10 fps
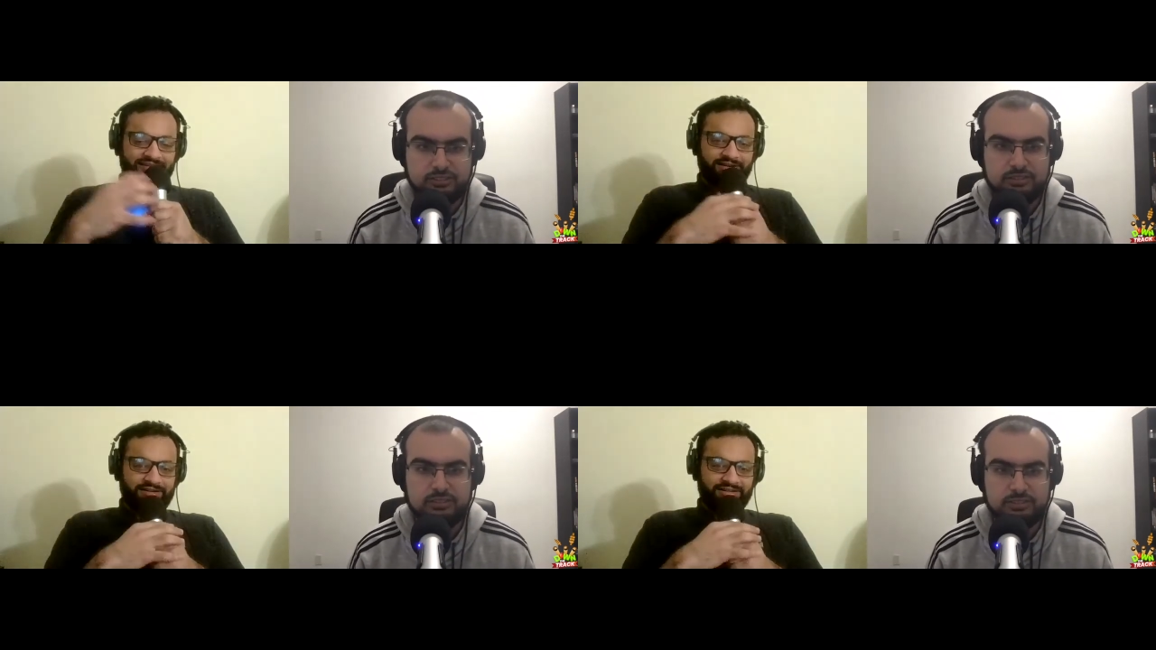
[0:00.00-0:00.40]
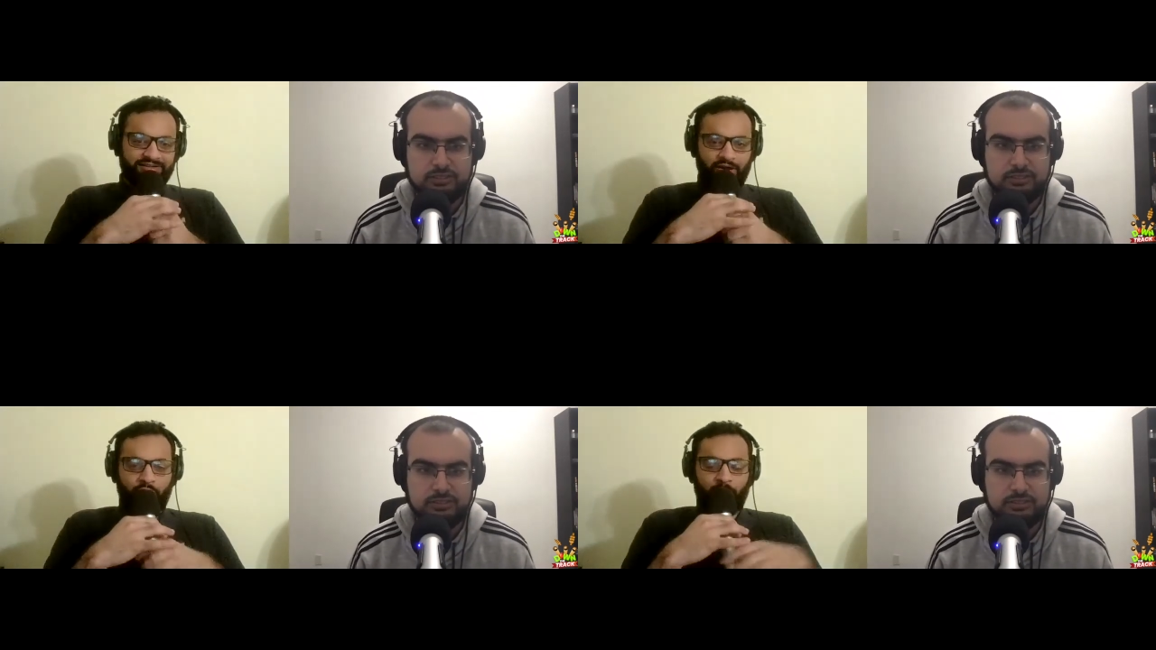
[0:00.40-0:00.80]
Speaker 1: Uh,
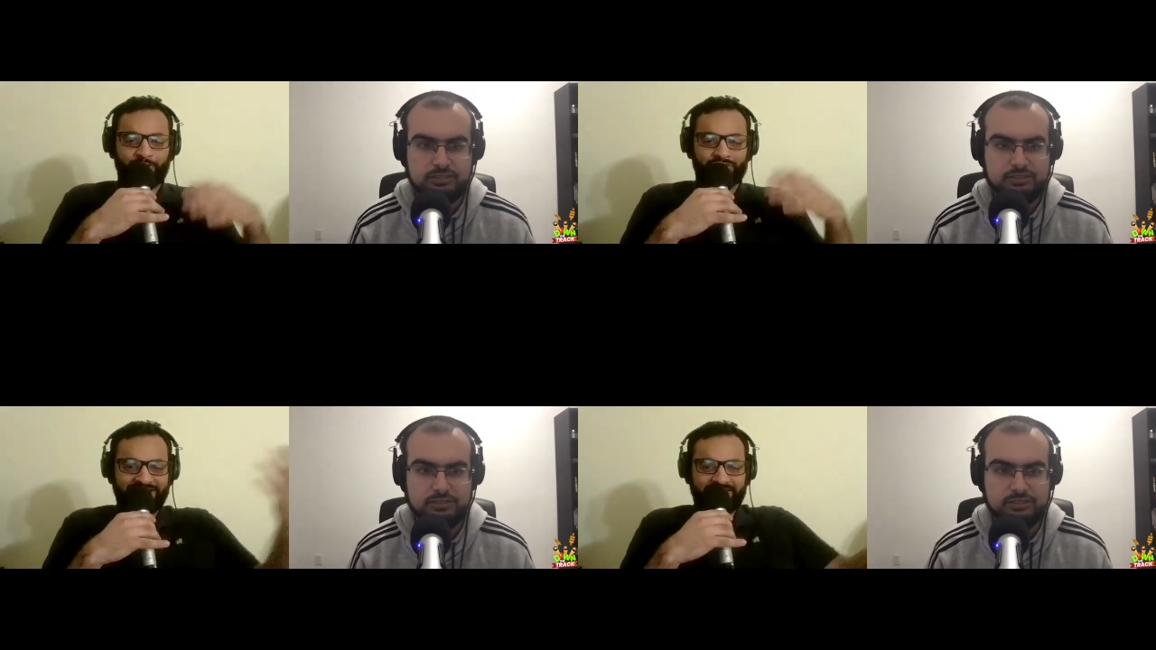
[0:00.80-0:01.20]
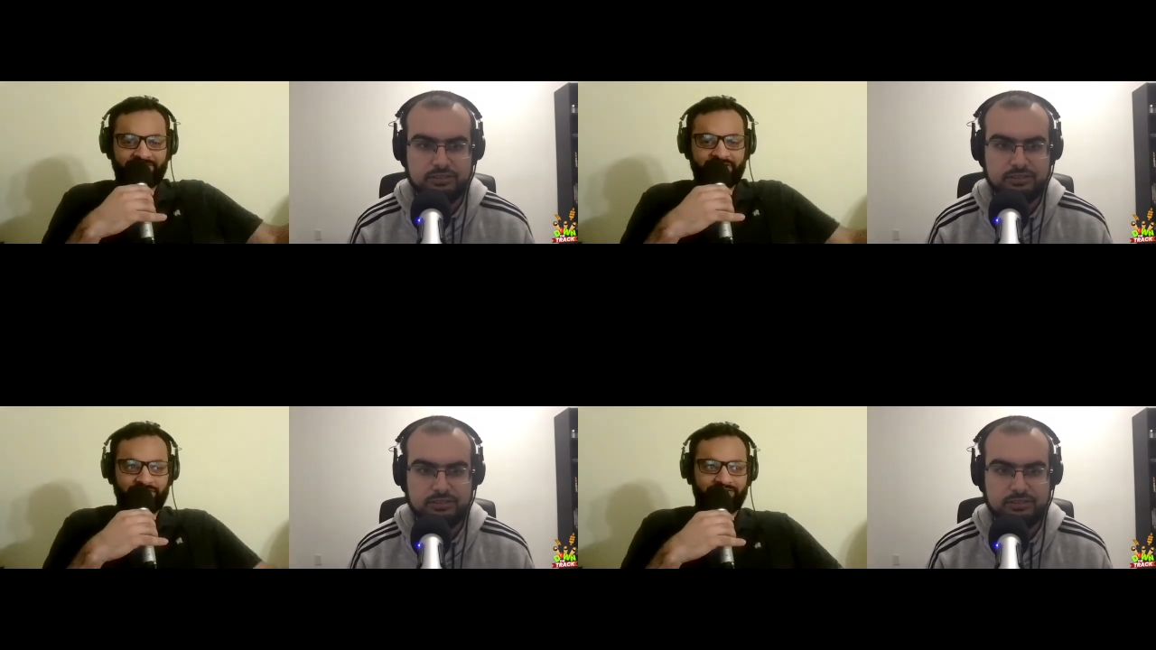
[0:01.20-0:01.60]
almost like
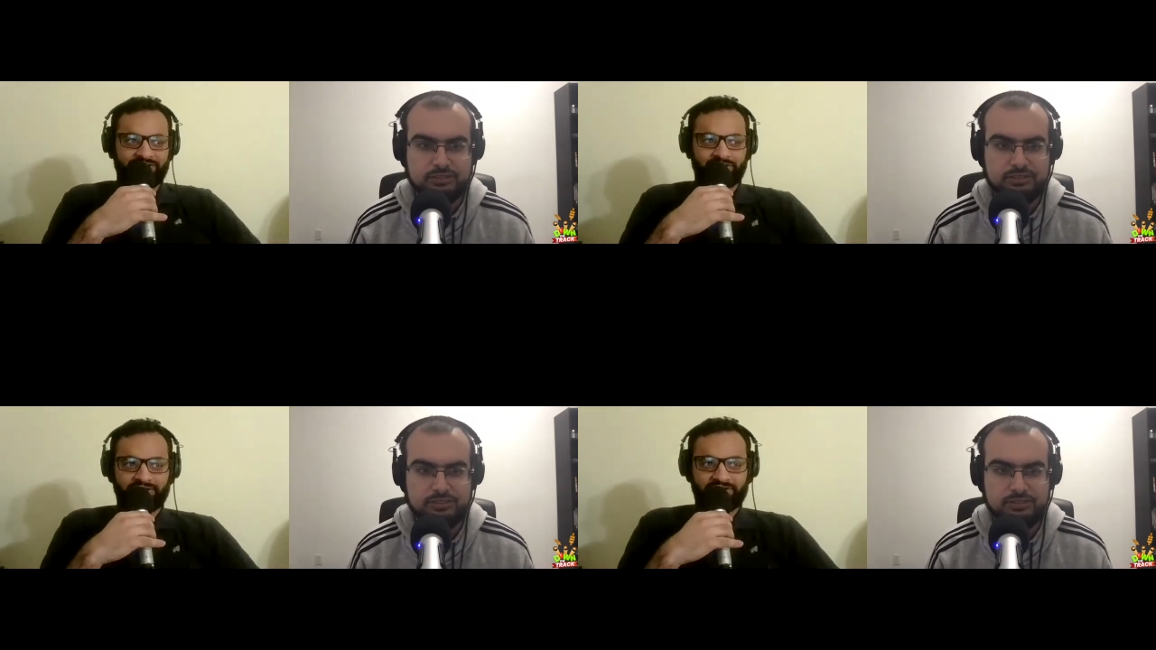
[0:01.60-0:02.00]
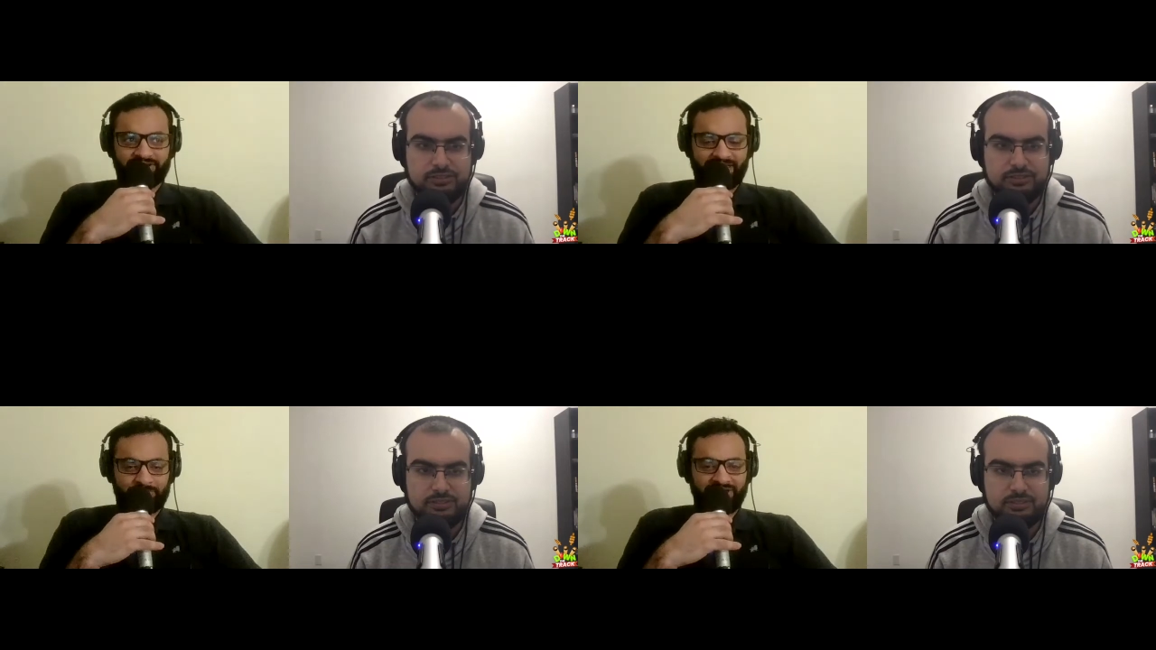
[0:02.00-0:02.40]
even to, even to the
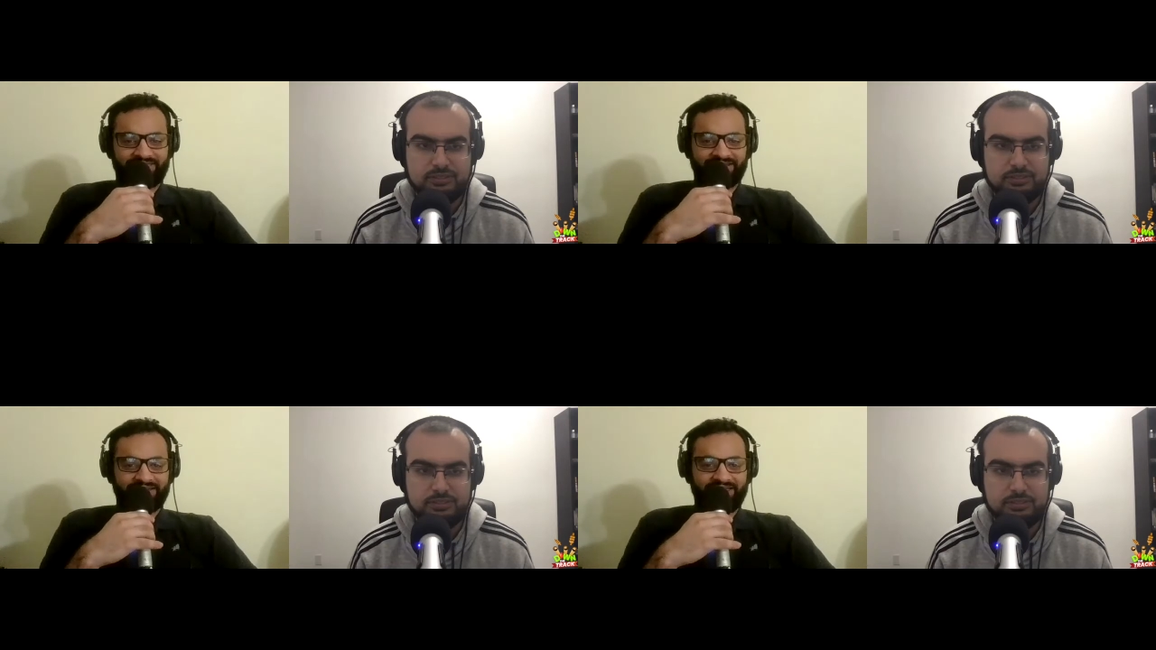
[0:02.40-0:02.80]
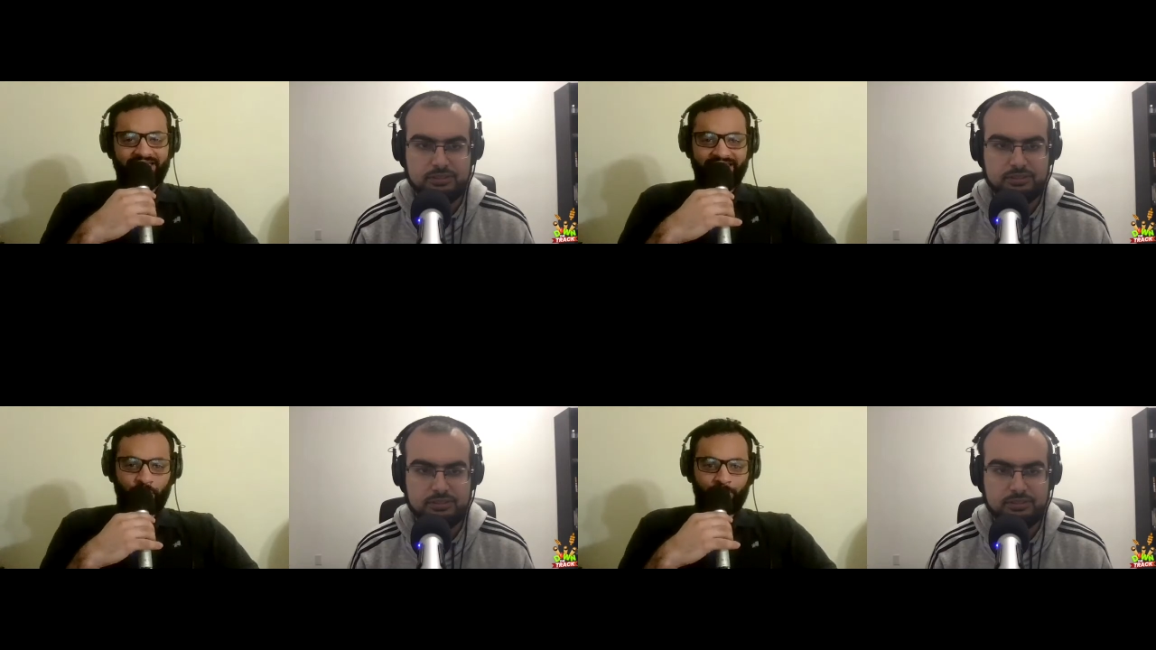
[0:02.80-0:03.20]
game today, that
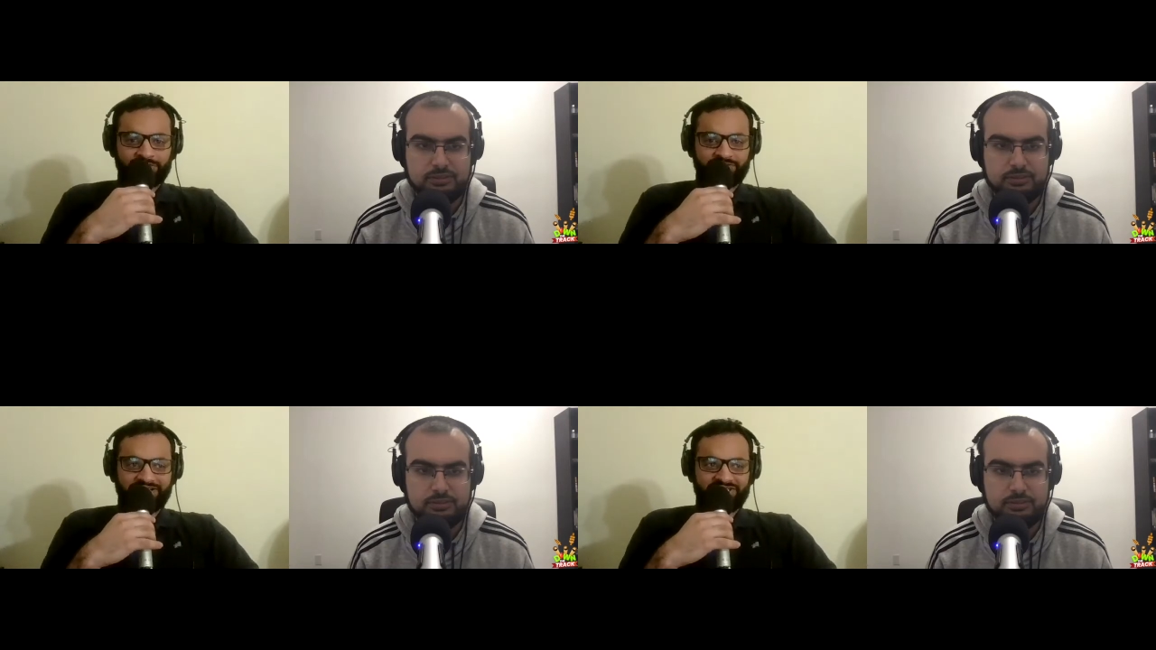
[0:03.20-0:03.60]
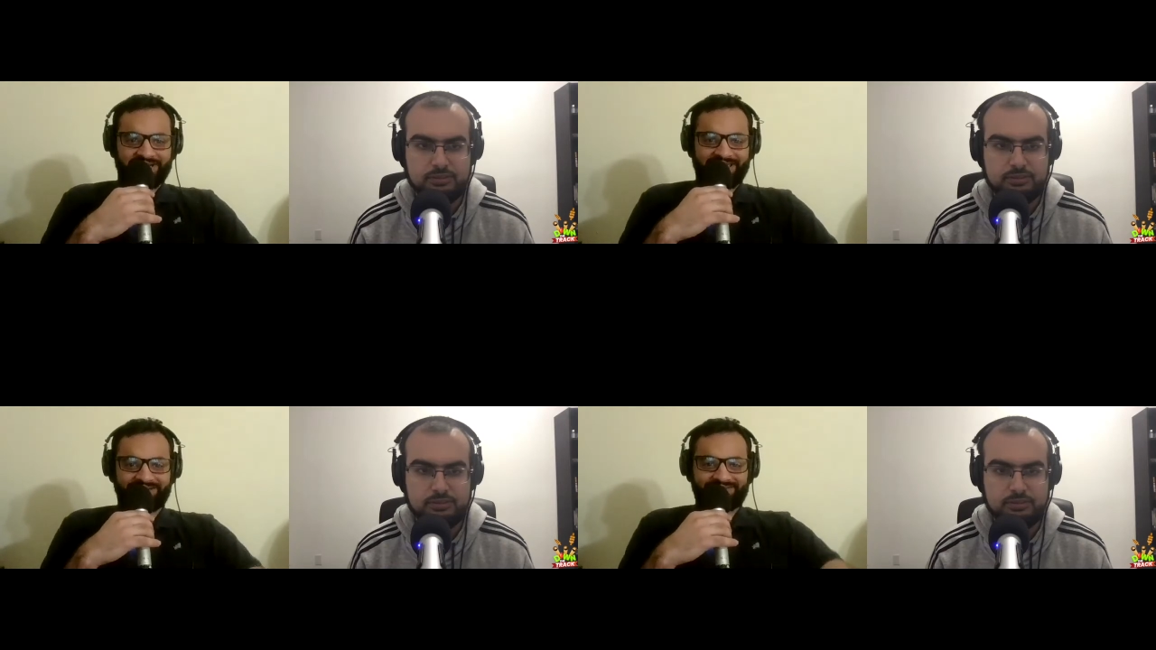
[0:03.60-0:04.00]
it almost finished
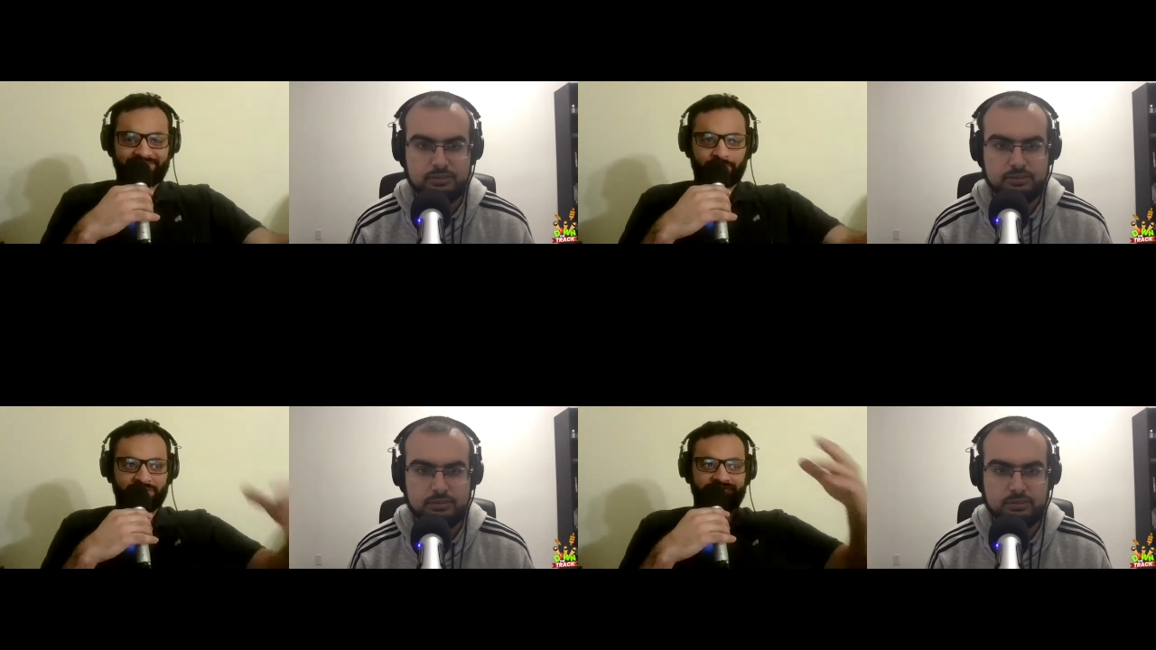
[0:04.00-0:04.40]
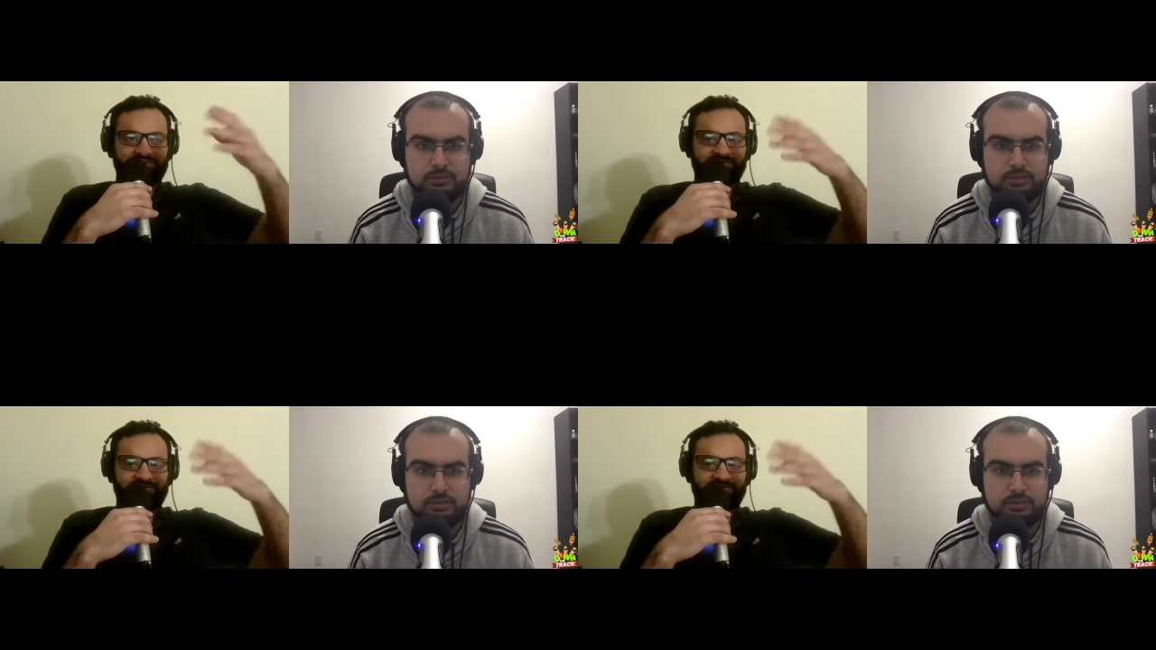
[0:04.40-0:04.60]
like with